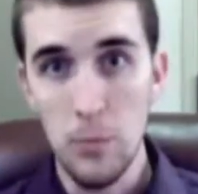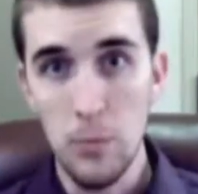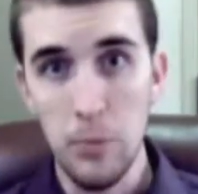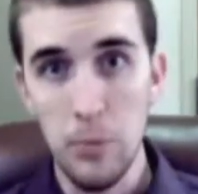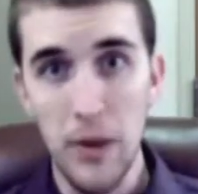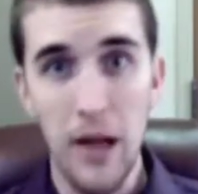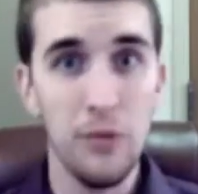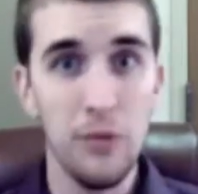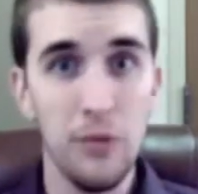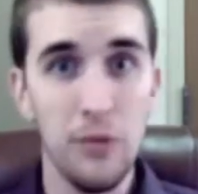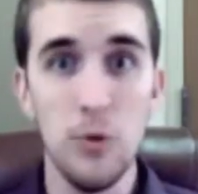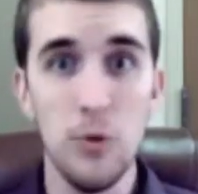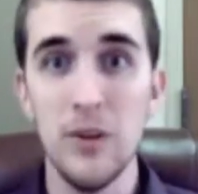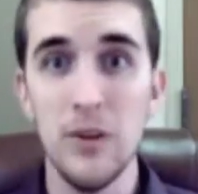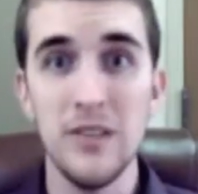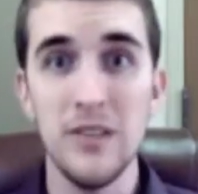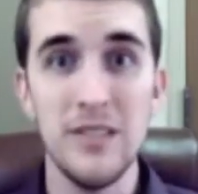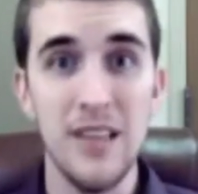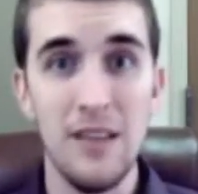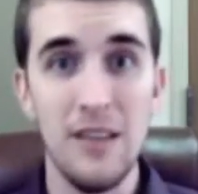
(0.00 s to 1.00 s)
plow through
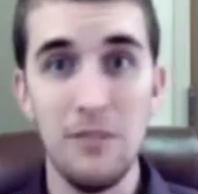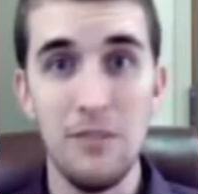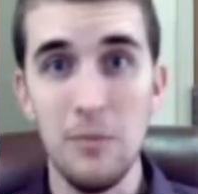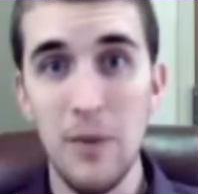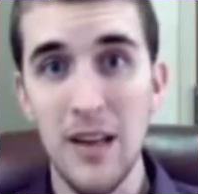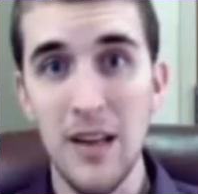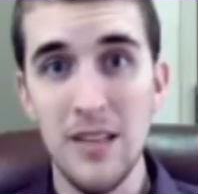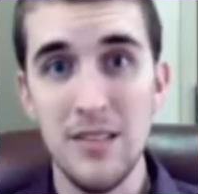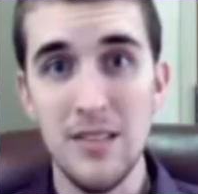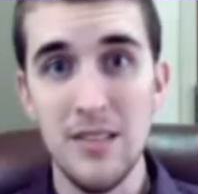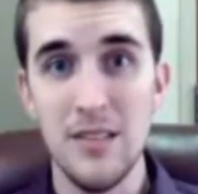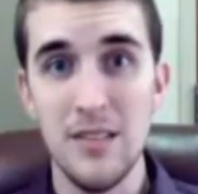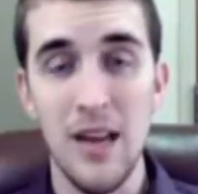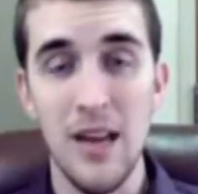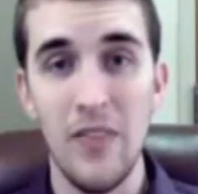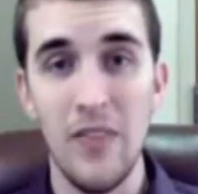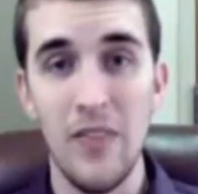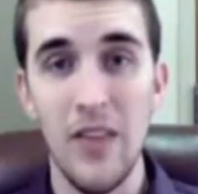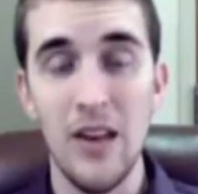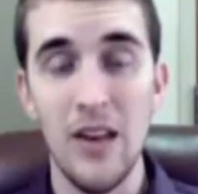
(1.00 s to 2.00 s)
it in 7 minutes,
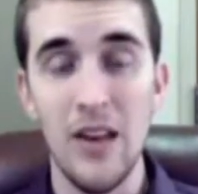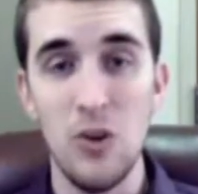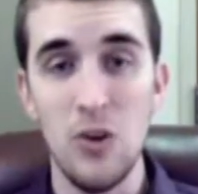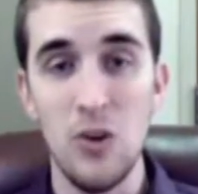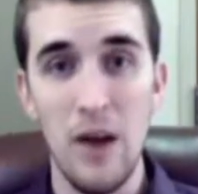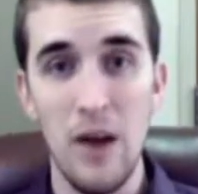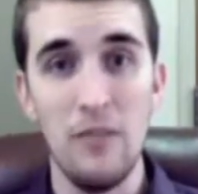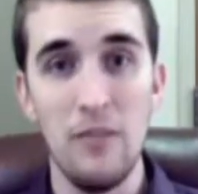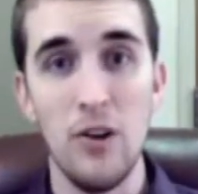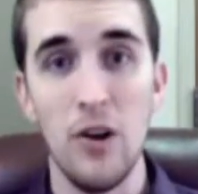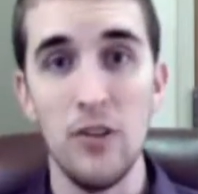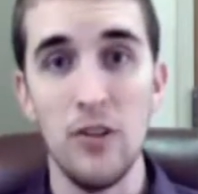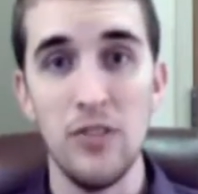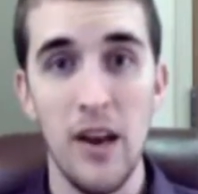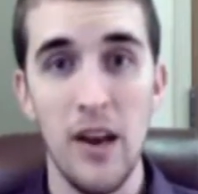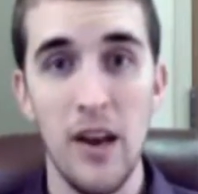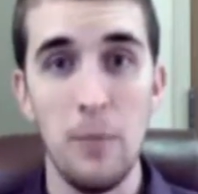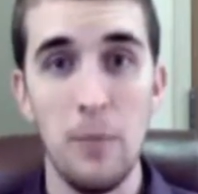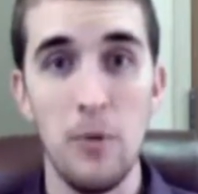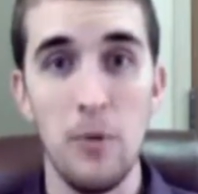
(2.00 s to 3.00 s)
and then you have it all
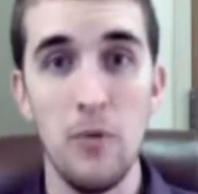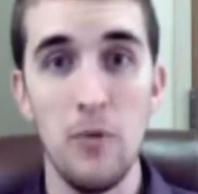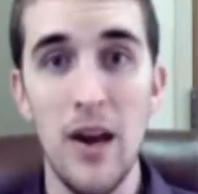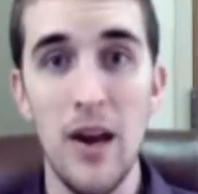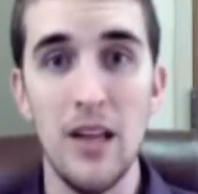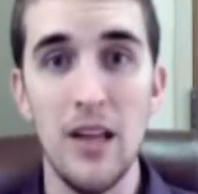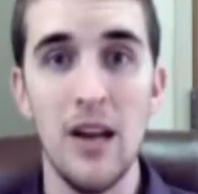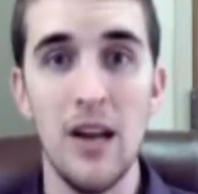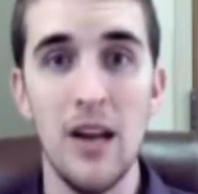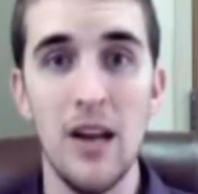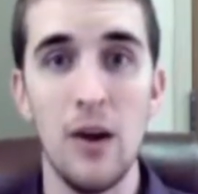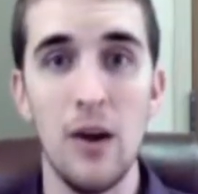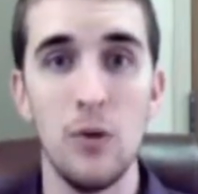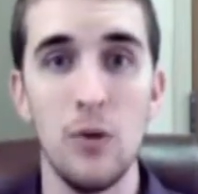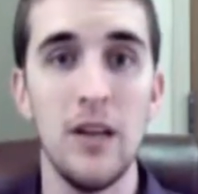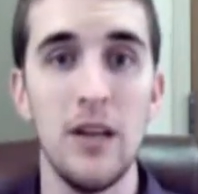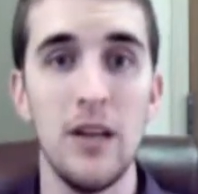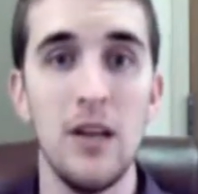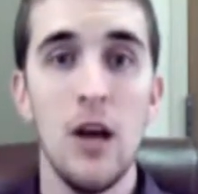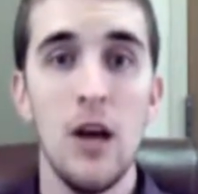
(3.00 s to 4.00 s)
set up and ready, and not
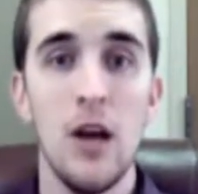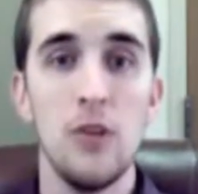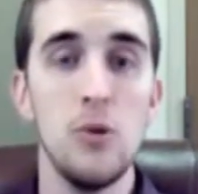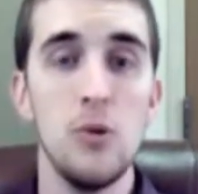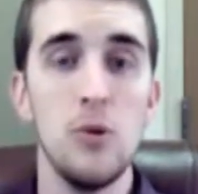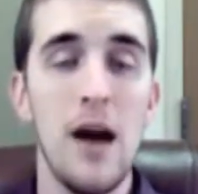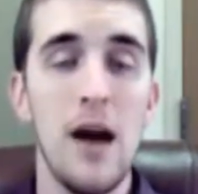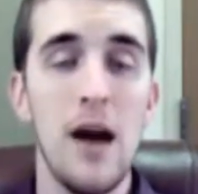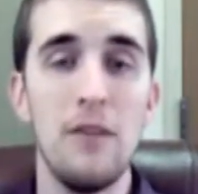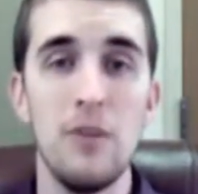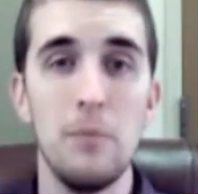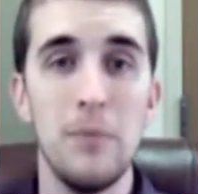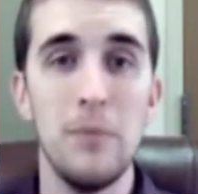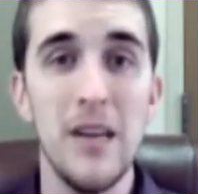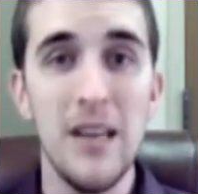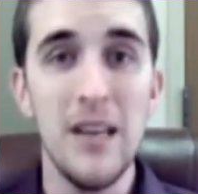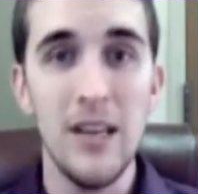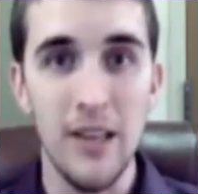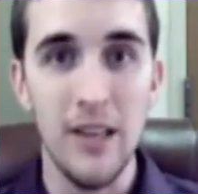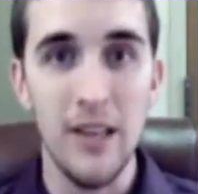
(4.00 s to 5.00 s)
only do you have it
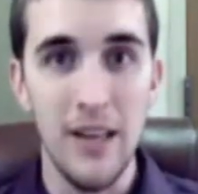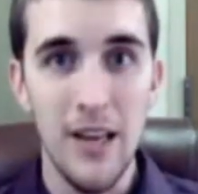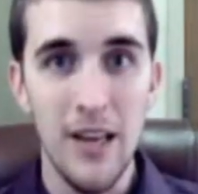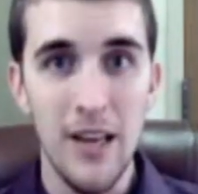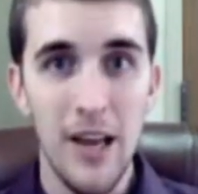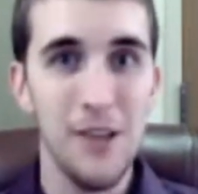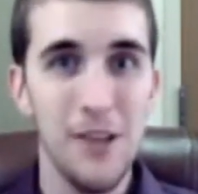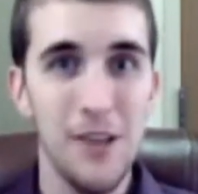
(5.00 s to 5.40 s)
immediately,